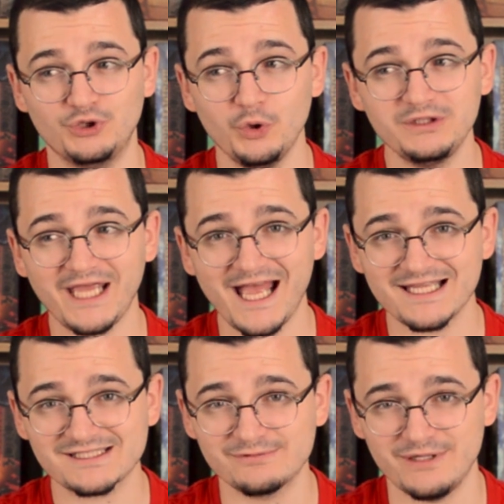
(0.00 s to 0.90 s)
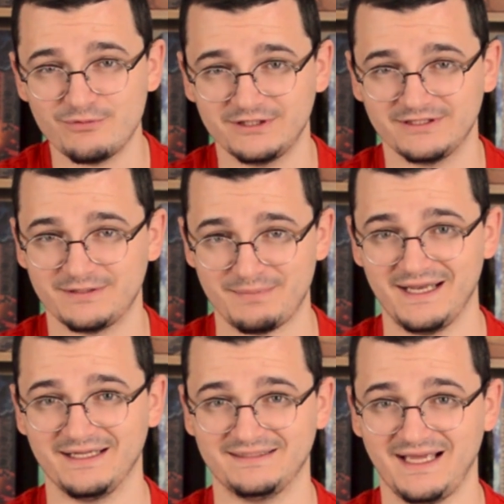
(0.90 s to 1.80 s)
Don't ask me what the
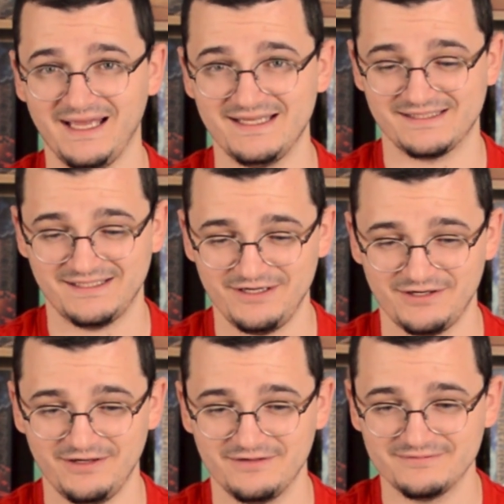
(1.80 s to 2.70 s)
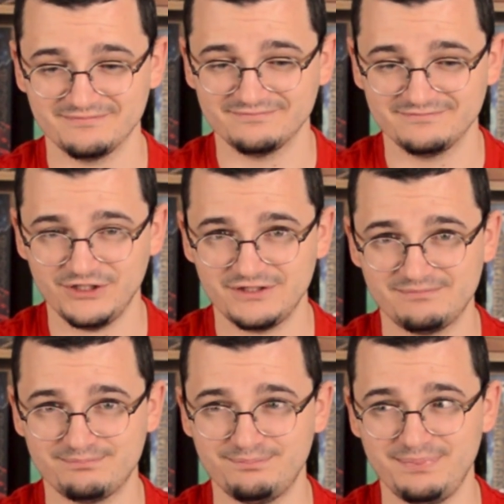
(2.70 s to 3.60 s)
thematic tie is here, just
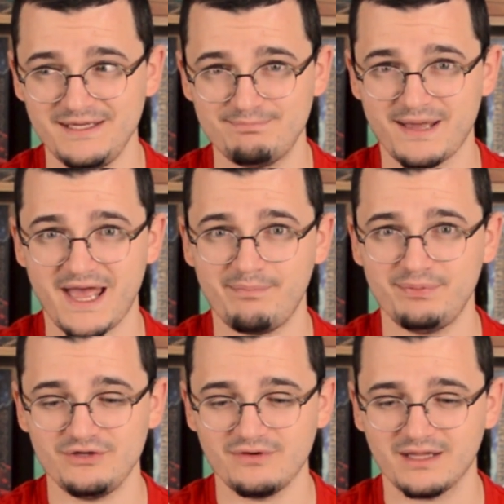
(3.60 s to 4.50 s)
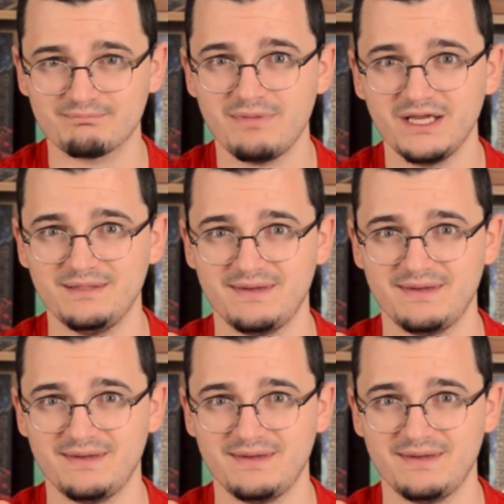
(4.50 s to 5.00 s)
be happy you got money,